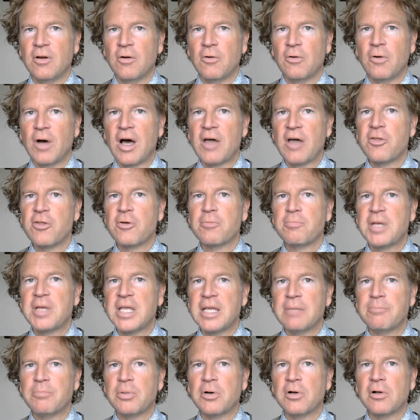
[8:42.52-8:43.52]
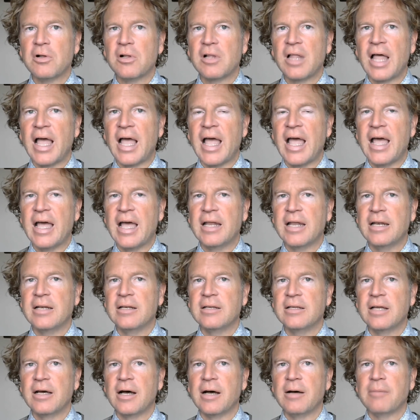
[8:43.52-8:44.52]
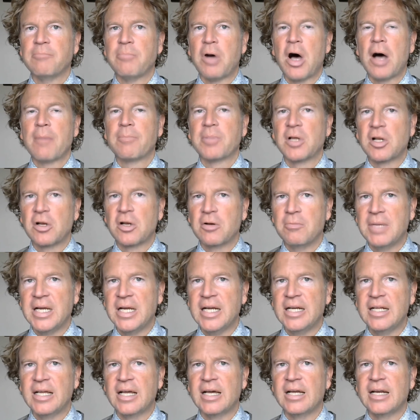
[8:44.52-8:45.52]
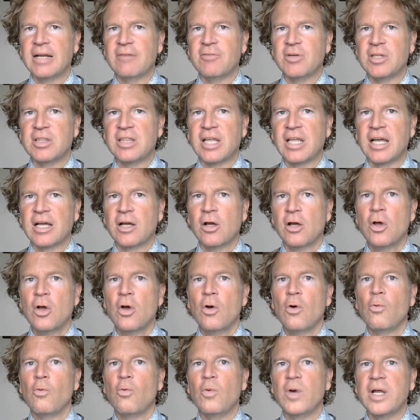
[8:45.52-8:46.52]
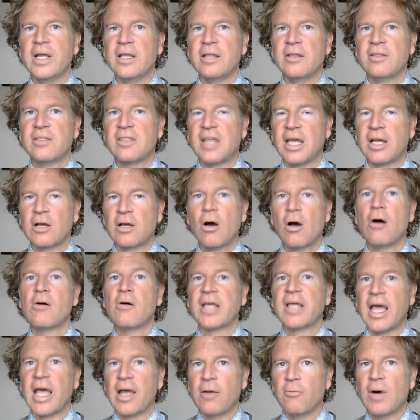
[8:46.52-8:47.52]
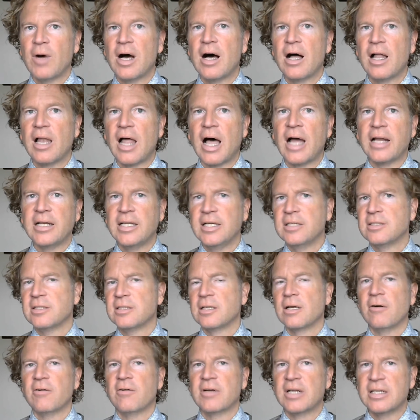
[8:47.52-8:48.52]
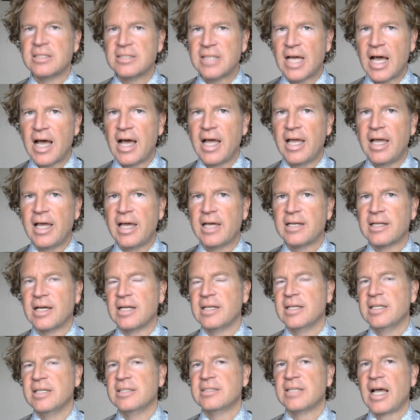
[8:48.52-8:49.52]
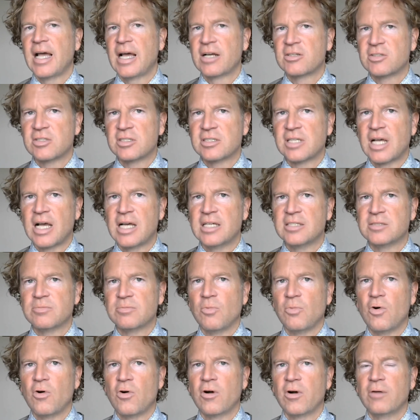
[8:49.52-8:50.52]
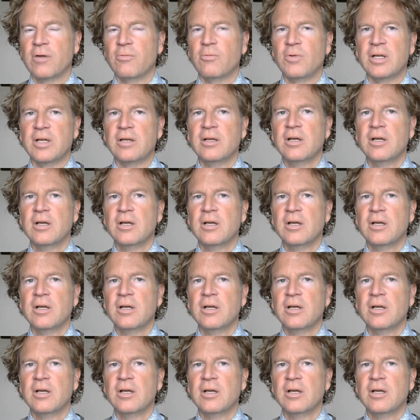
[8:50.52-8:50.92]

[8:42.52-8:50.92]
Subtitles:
other people and popular media and everything. We think, okay, well, I need to go on a diet, I need to exercise more, and we